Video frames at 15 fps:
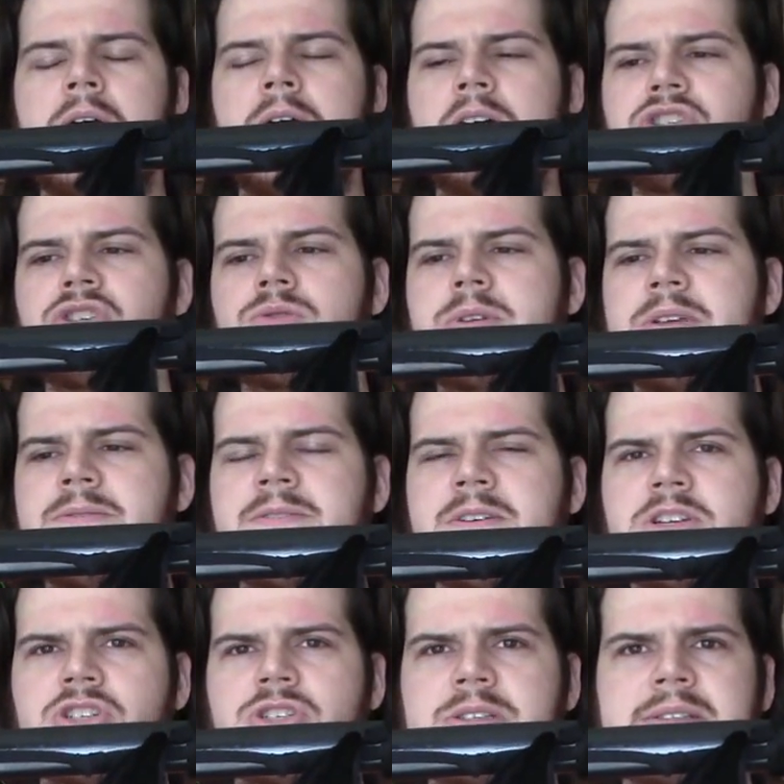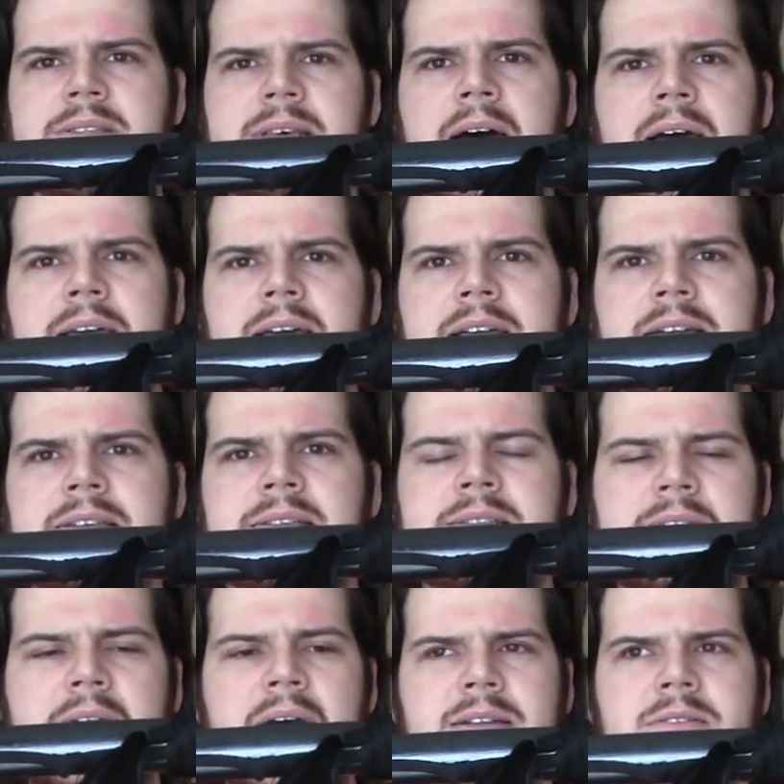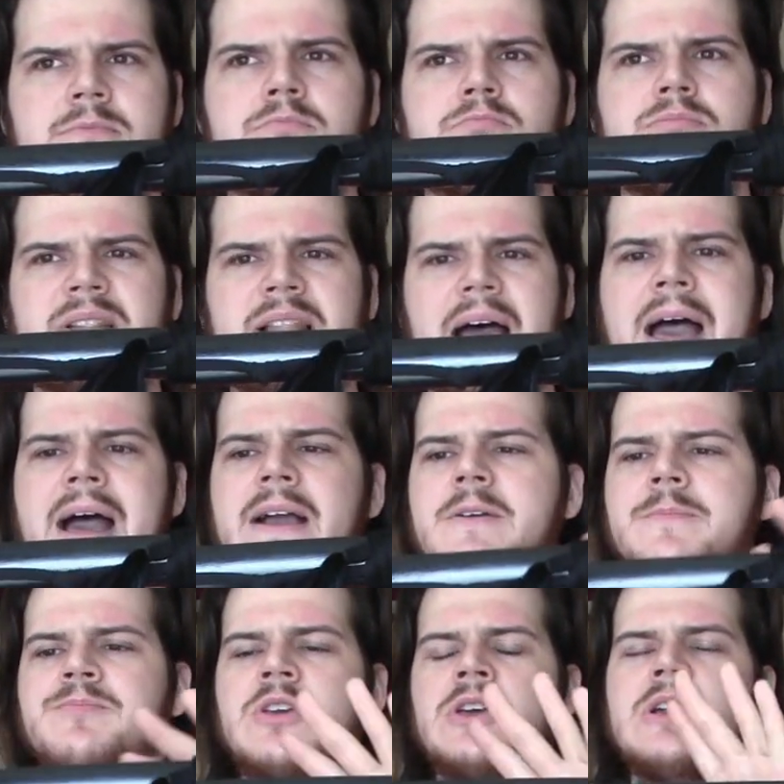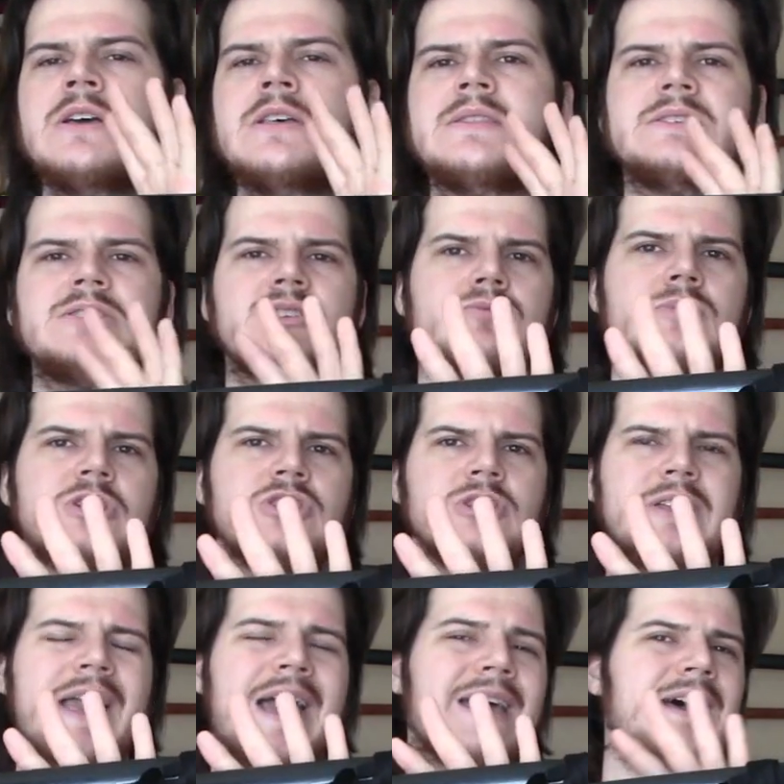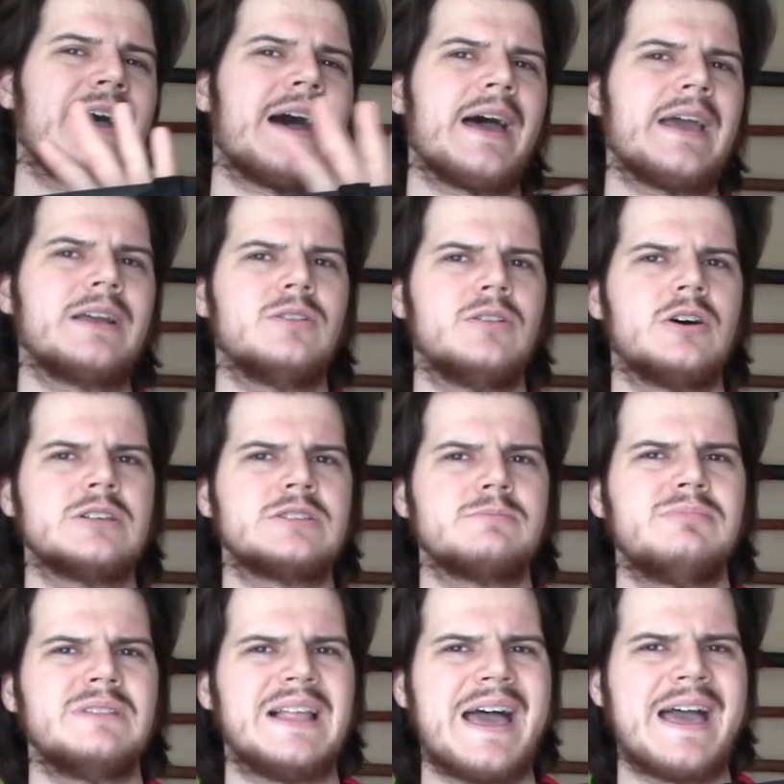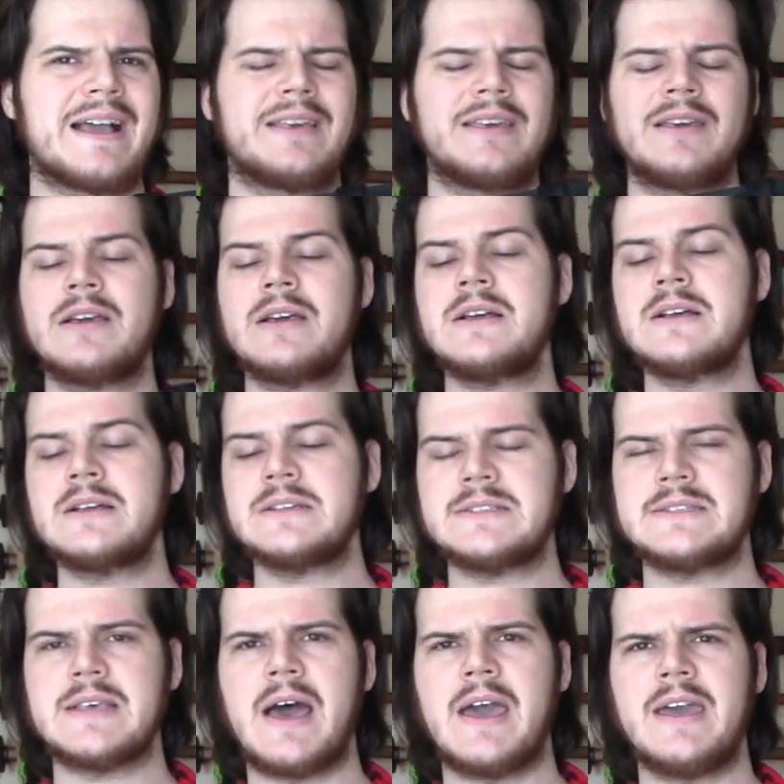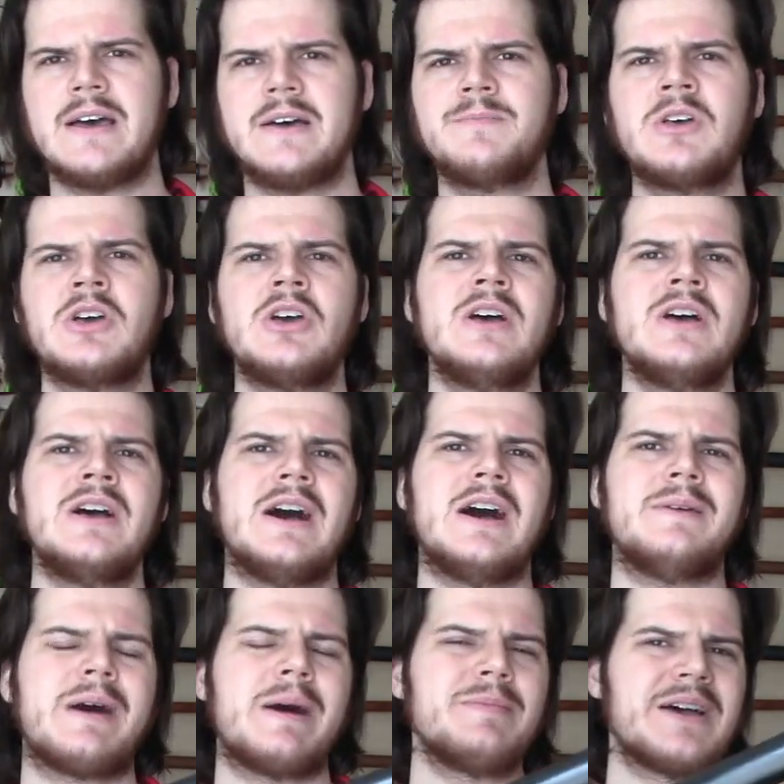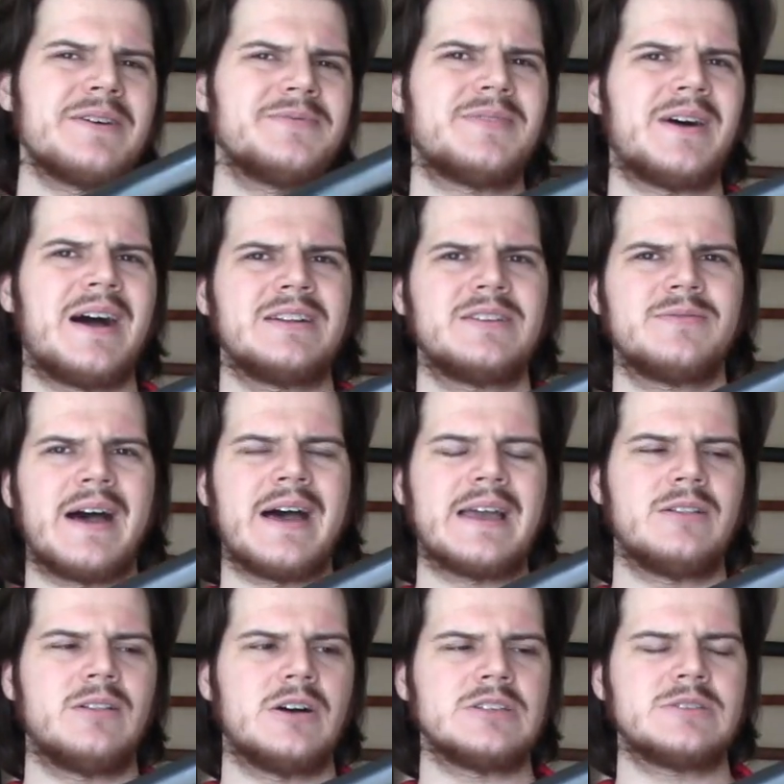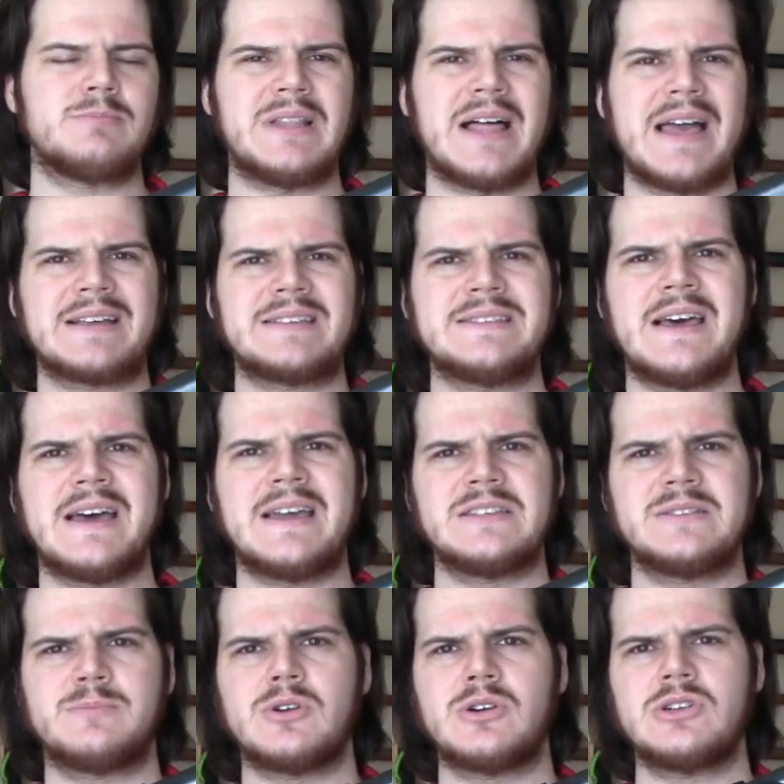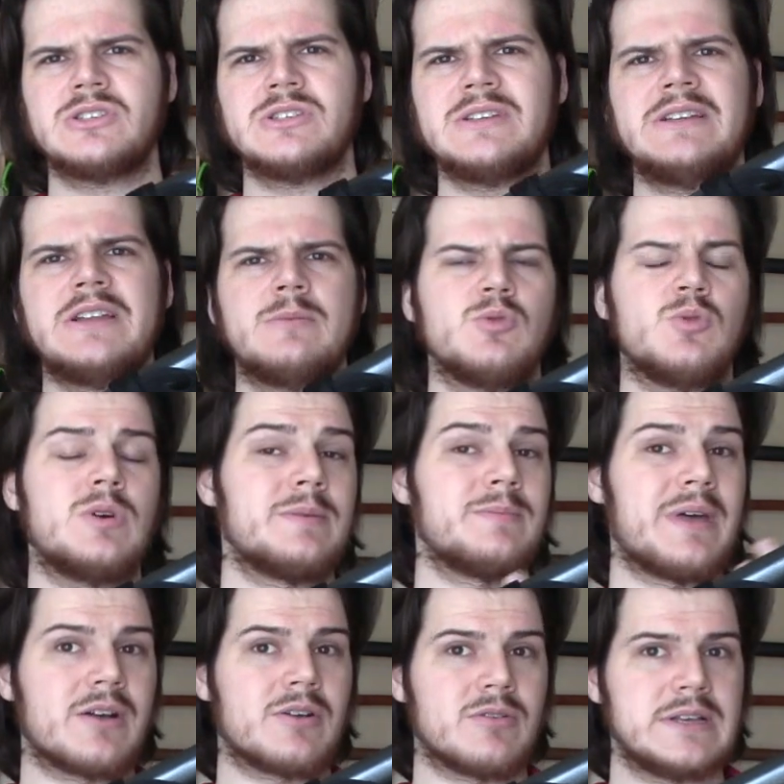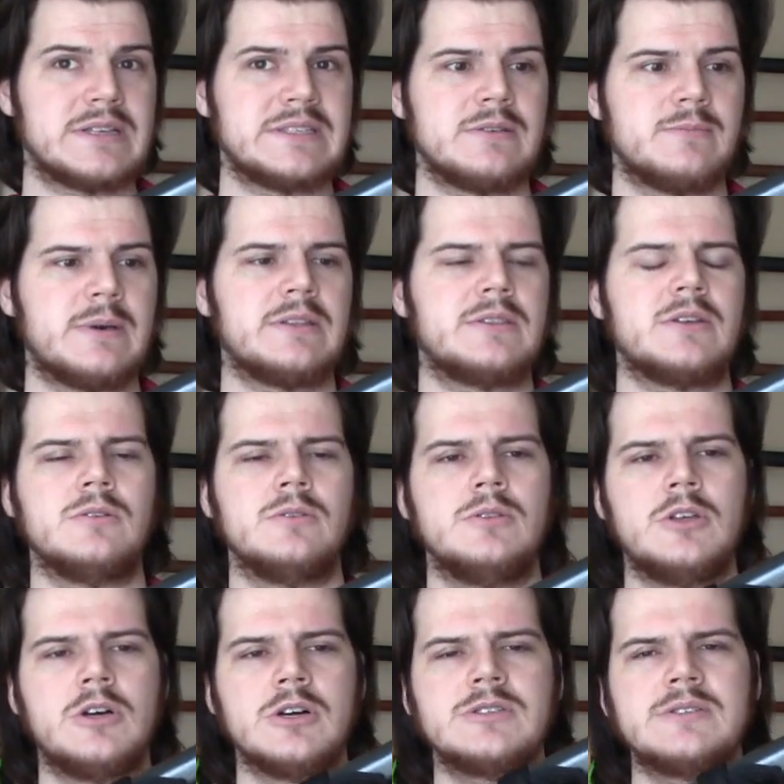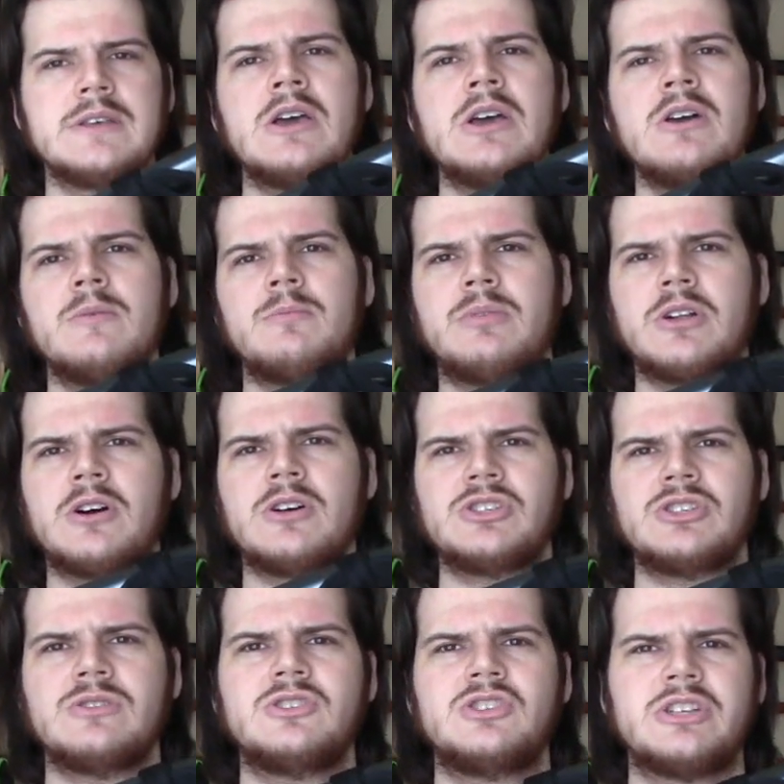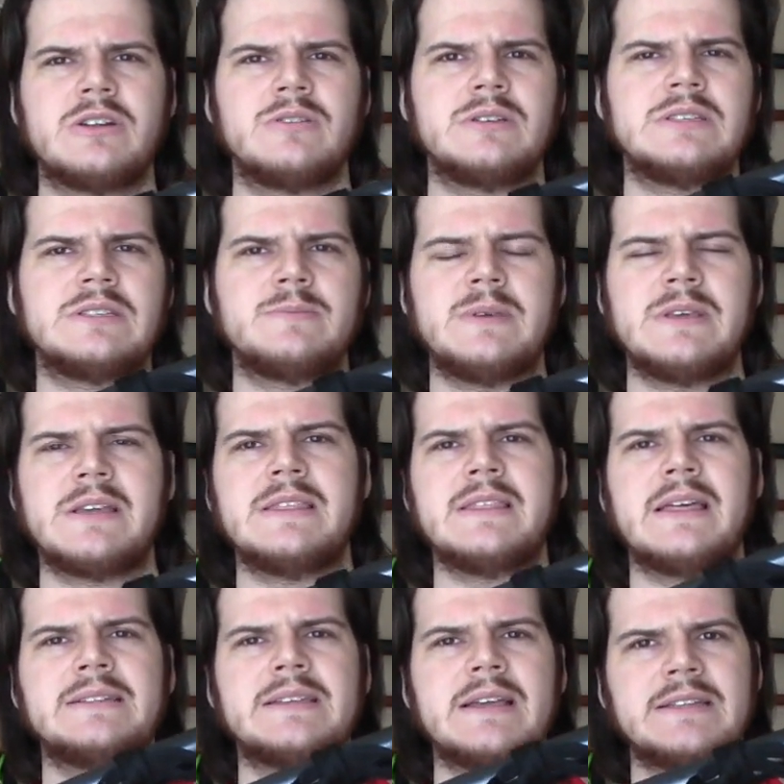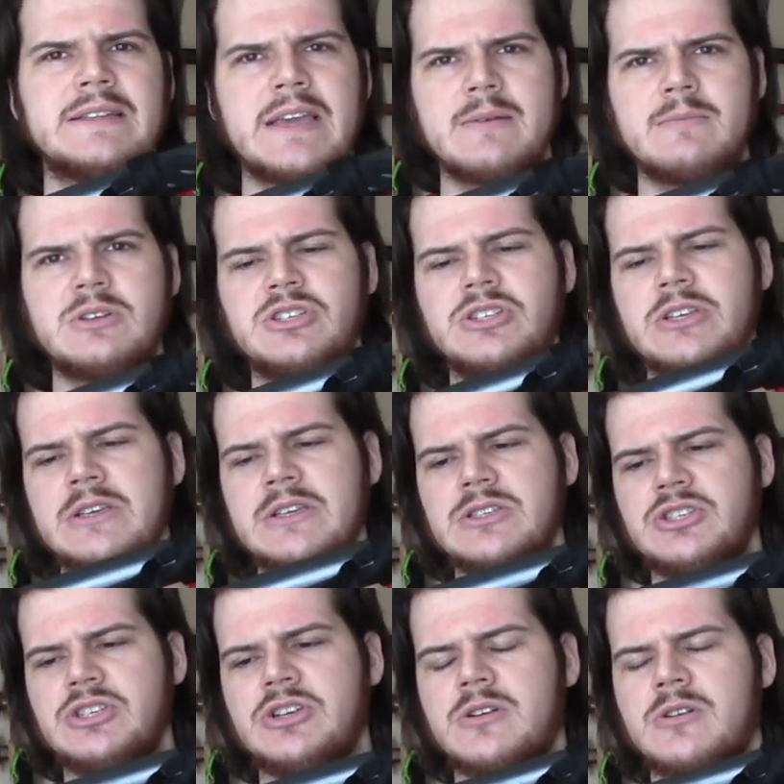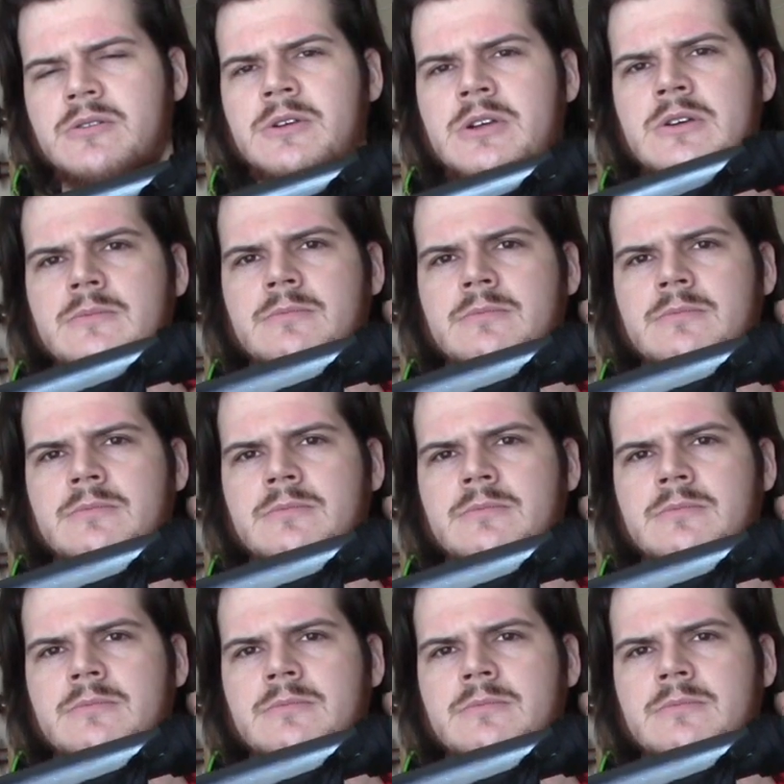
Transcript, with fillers: I also refinished the saya in a satin black. This originally had a high gloss black saya. Um, I'm not fond of high-gloss black sayas personally. Number one, I'm not crazy about their looks, but also, generally speaking, they take damage easier